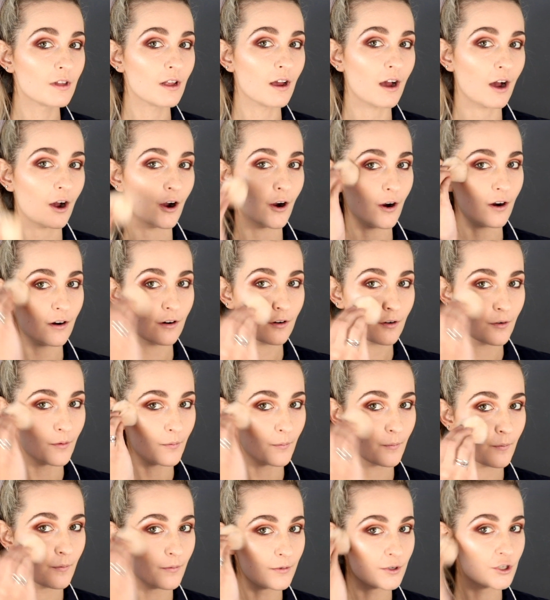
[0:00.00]
Oh,
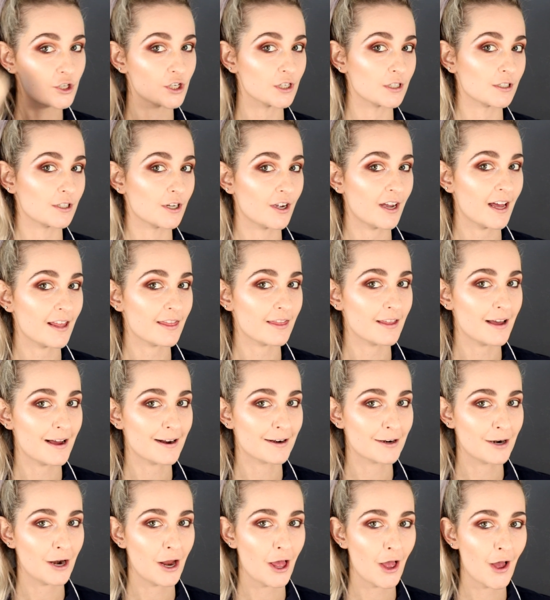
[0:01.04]
just look at
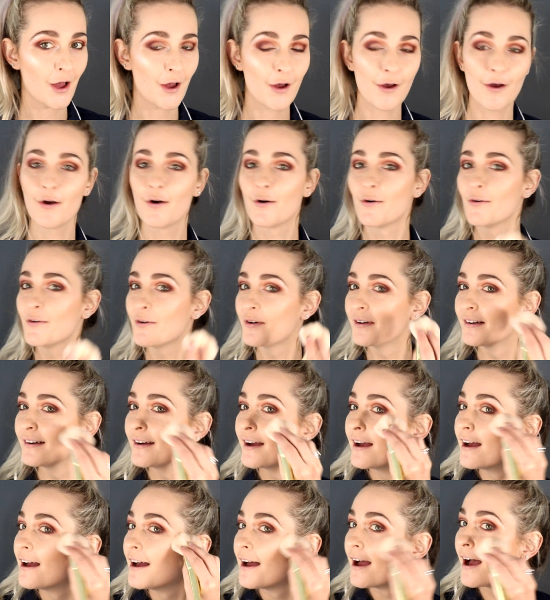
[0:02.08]
that glow.
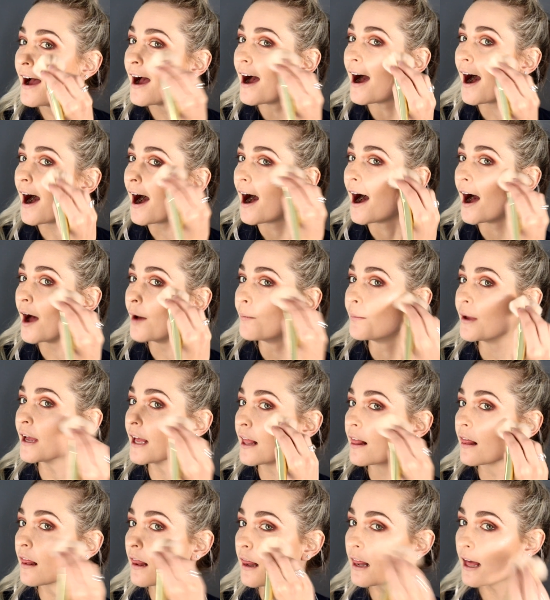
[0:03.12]
I'm
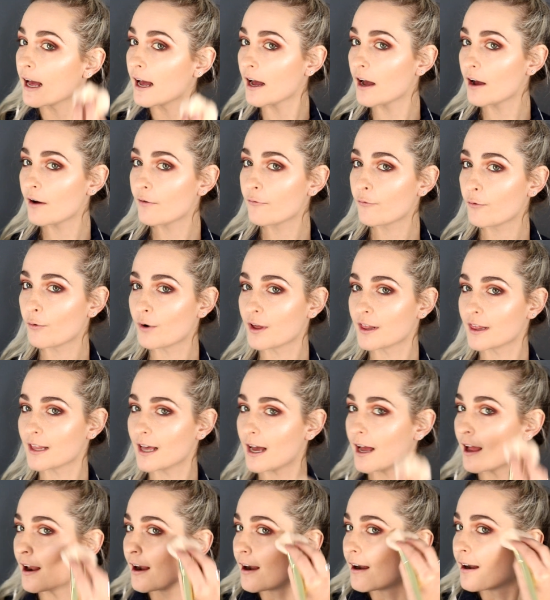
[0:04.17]
in love with
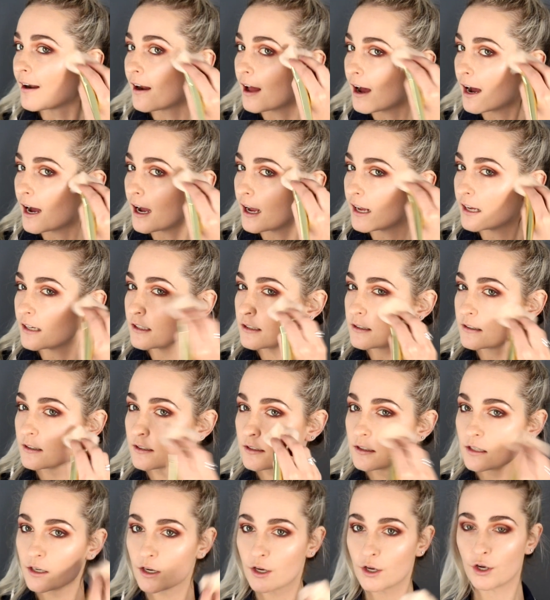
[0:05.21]
a
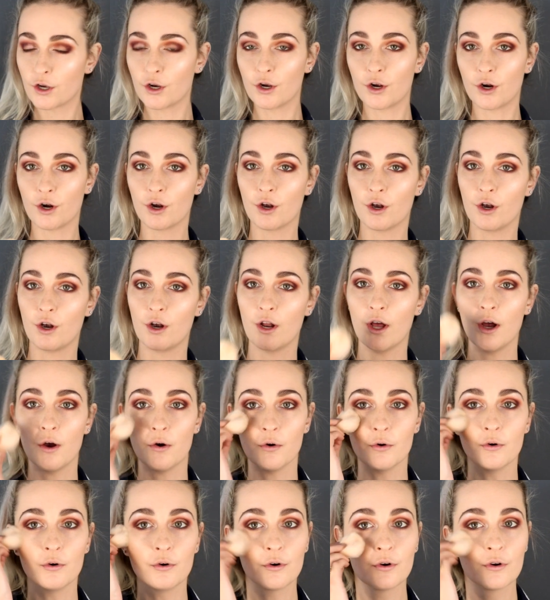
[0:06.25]
nice
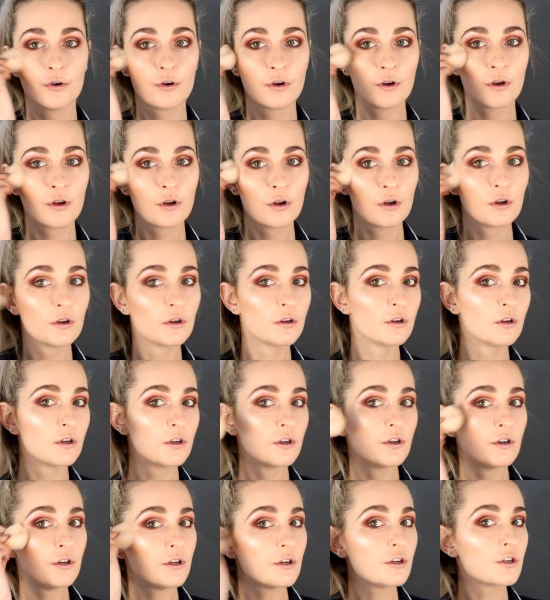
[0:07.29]
glow.
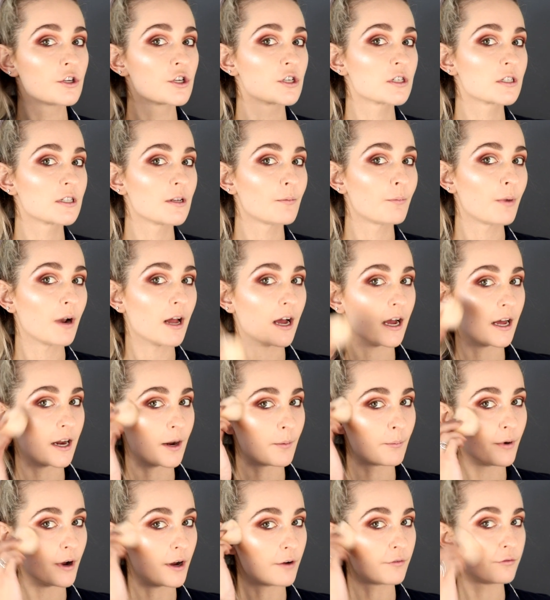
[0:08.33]
You just apply
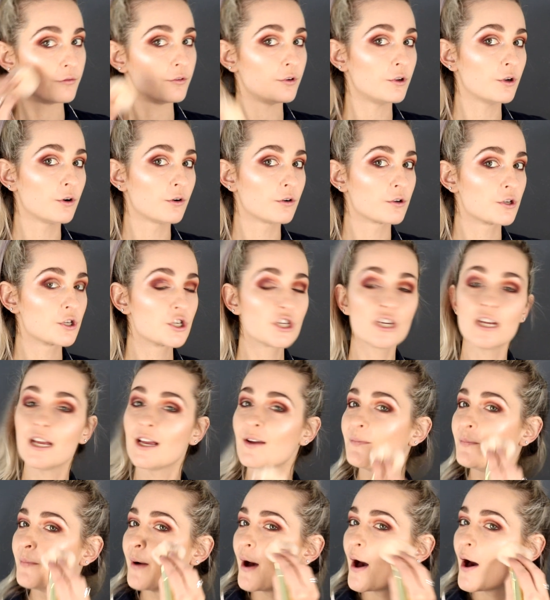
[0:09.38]
it above your
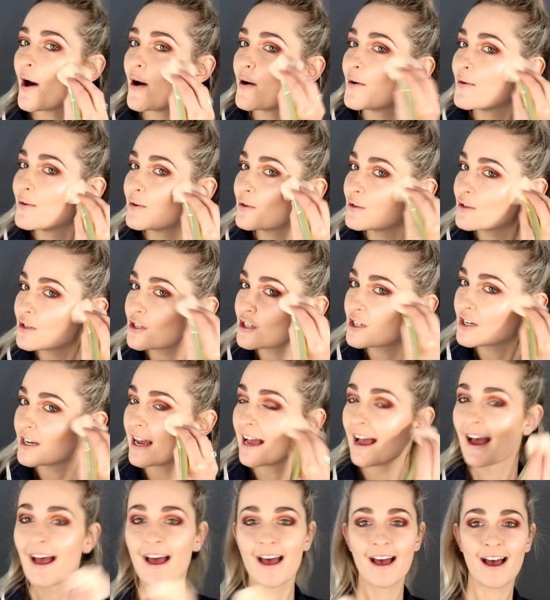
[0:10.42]
cheekbones
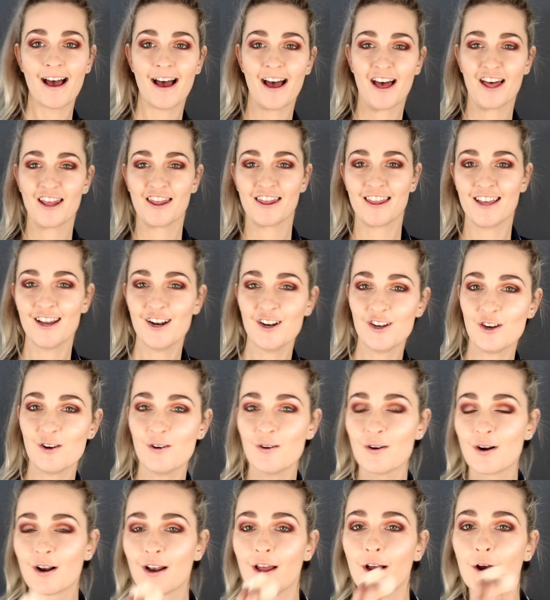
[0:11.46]
and then
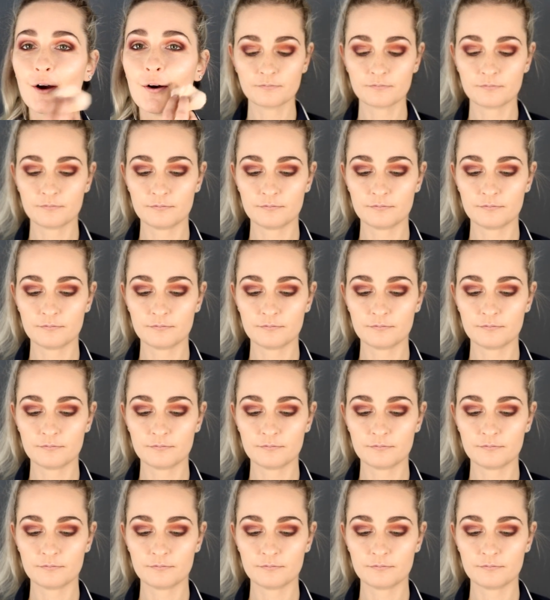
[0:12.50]
you glow.